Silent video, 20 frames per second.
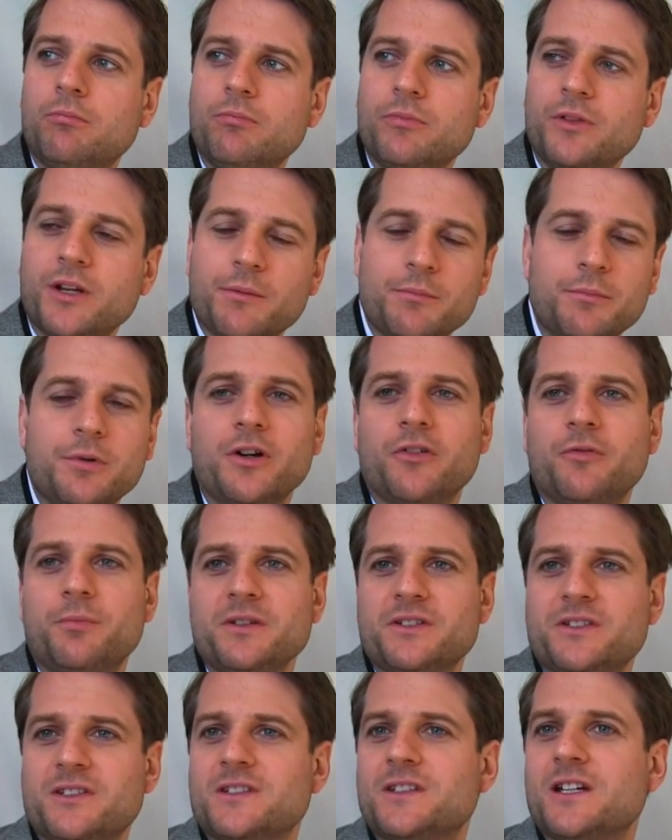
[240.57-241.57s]
number of
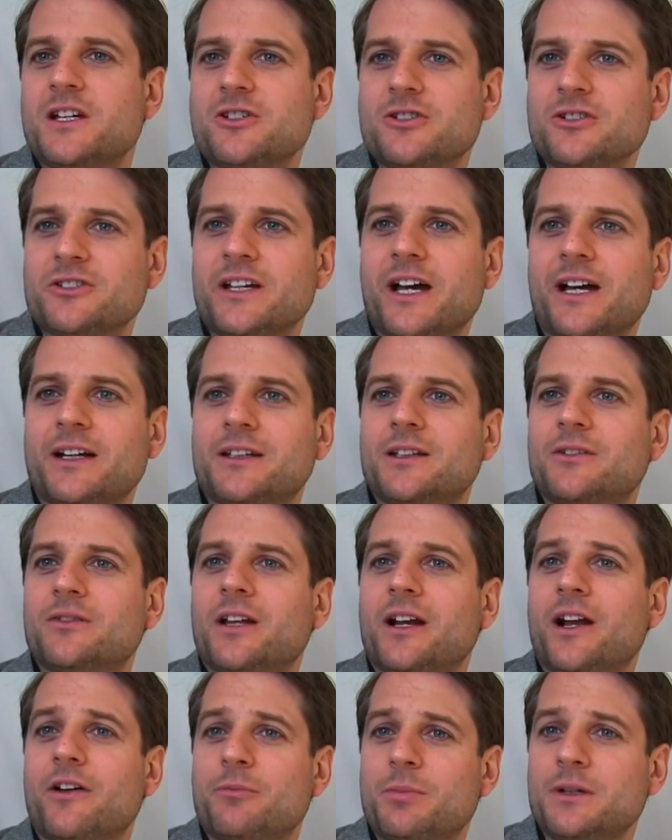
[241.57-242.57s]
business angels active
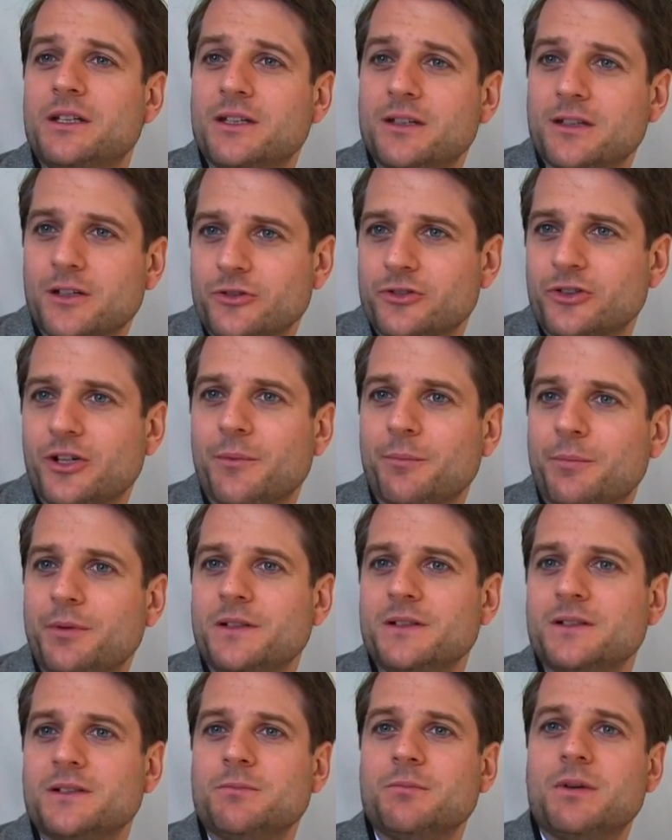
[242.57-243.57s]
that have been in those
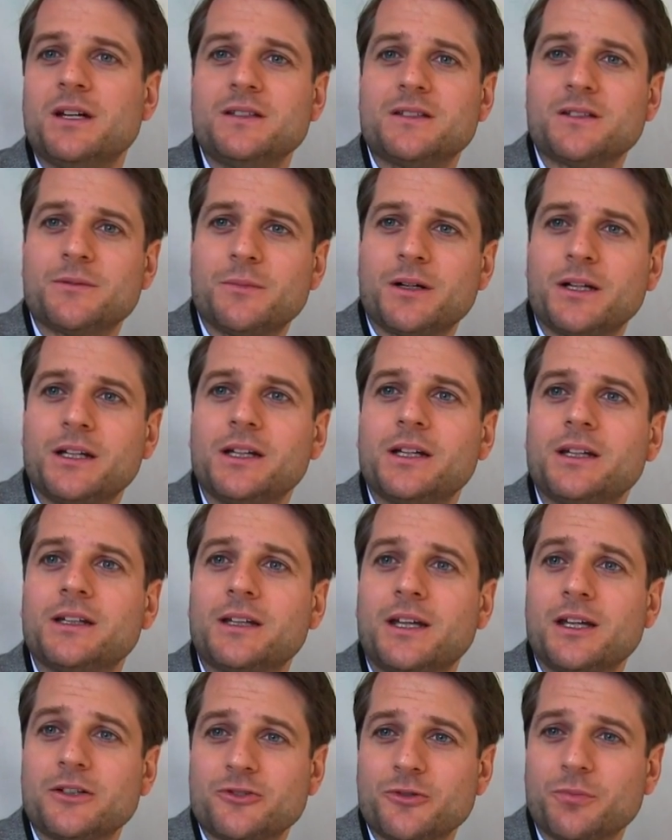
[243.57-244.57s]
companies and made some money
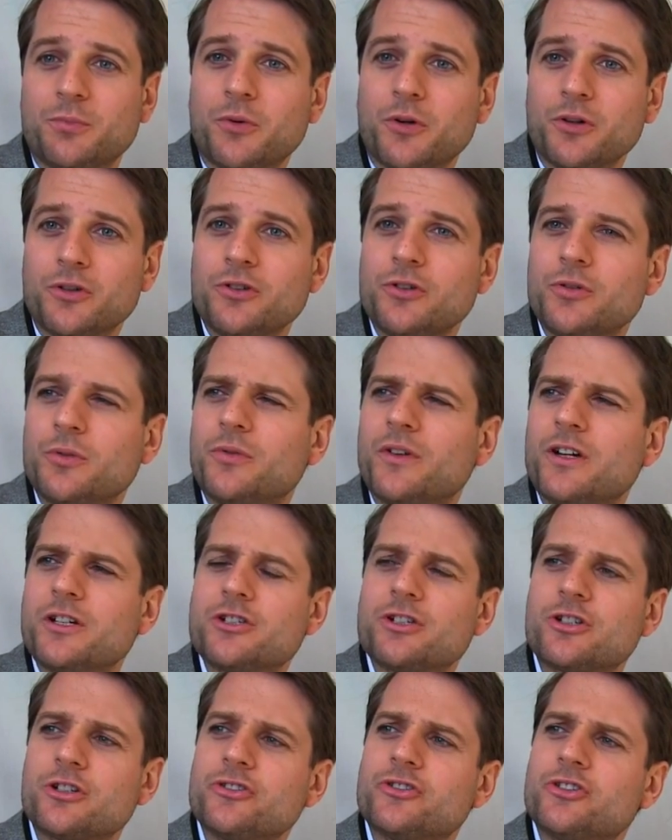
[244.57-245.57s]
and can support new
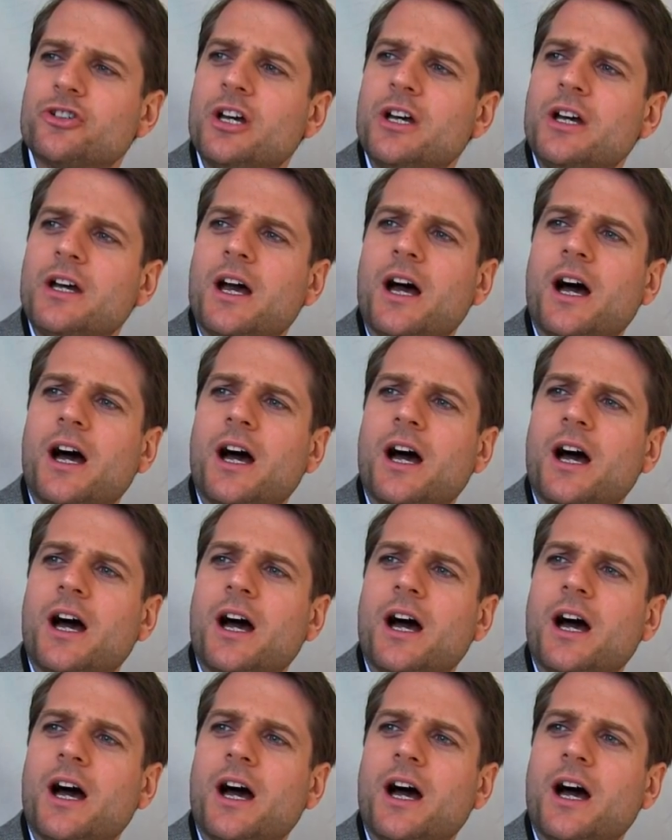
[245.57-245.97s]
ventures.